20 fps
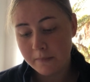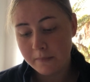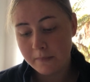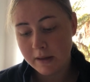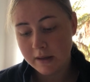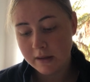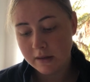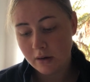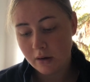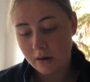
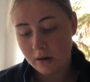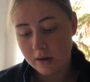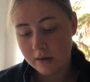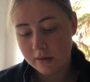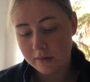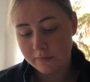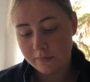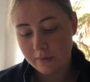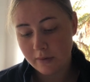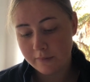be
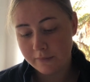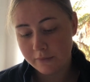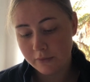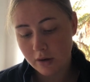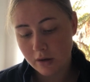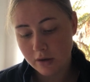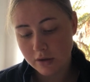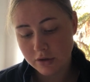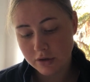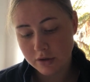kind 5
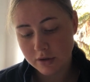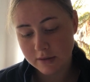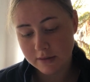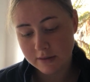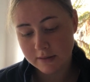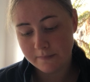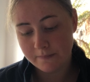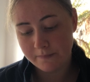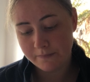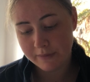
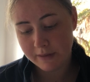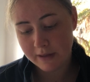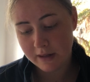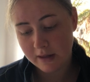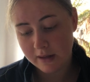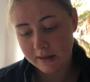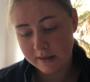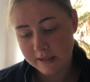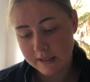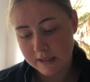crunches,
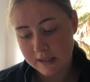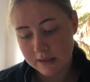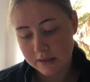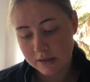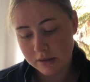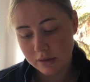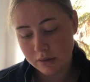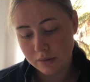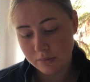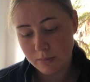get a
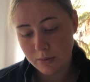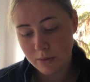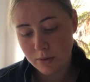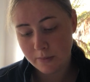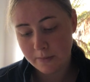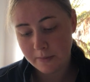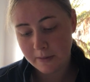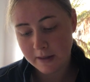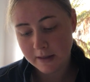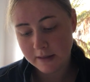test 2
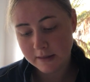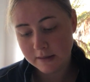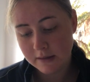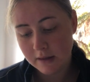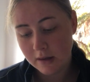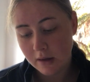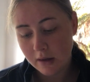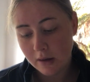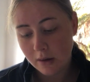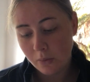burpees,
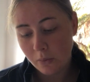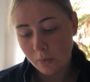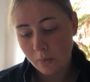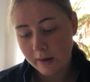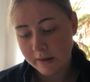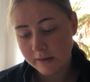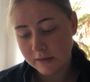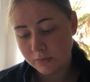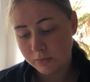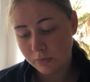
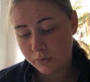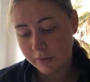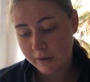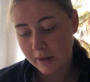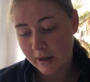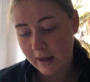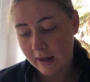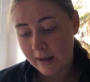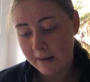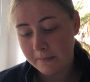
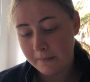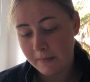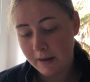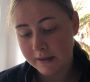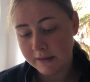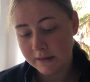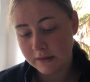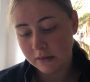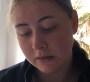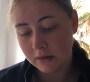wastewater 8
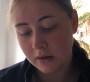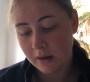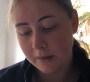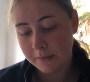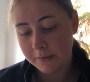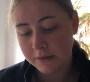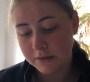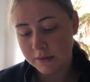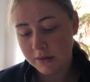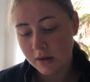mountain
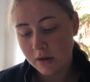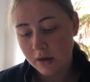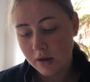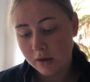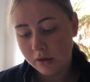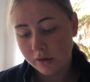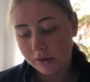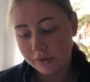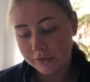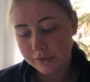climbers,
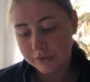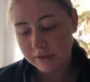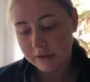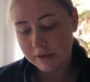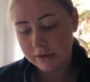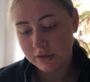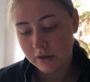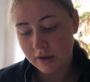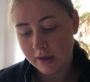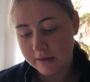
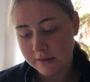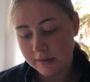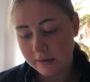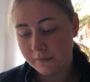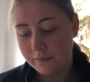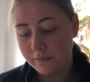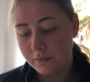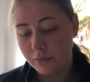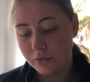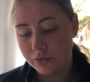contact
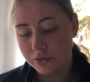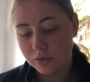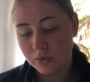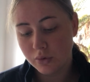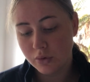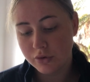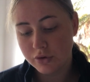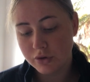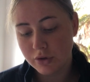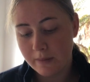tracing 4
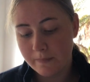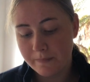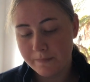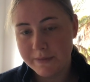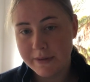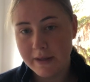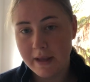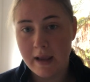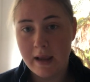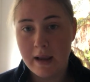squat
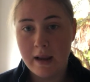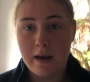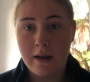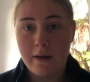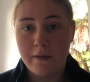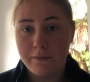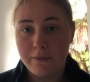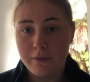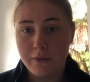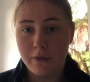jumps, and
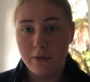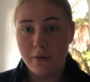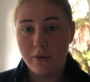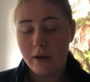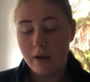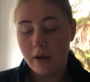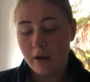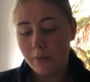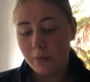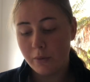if you
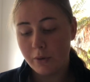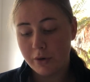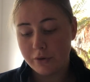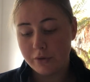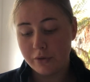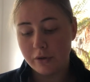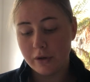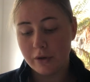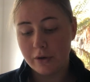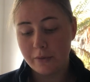want
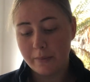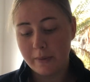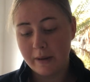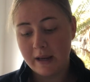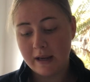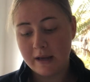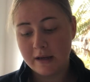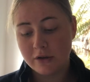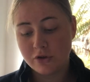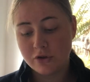to do a little
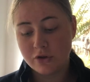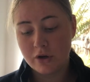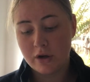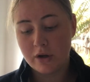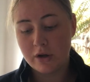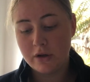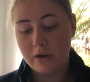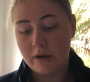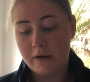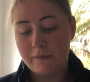bit
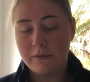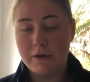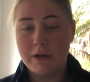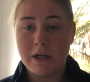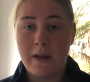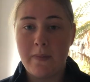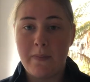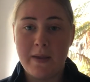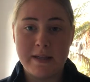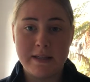extra, every
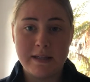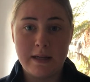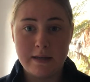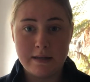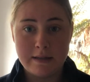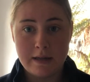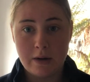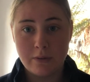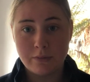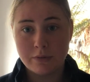time they say
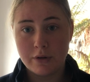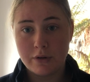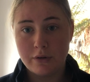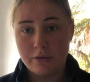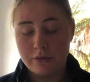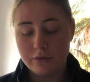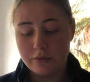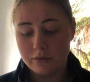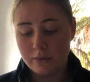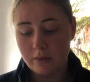delta
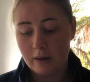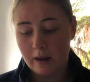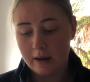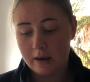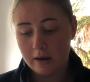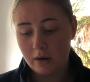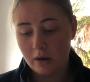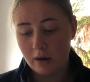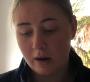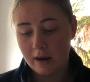you do
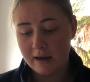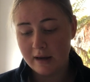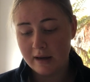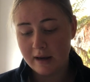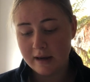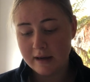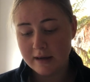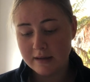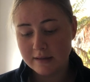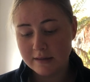8 high
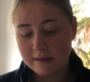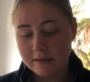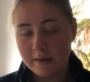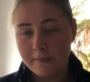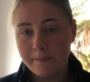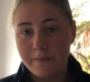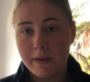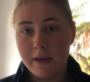knees.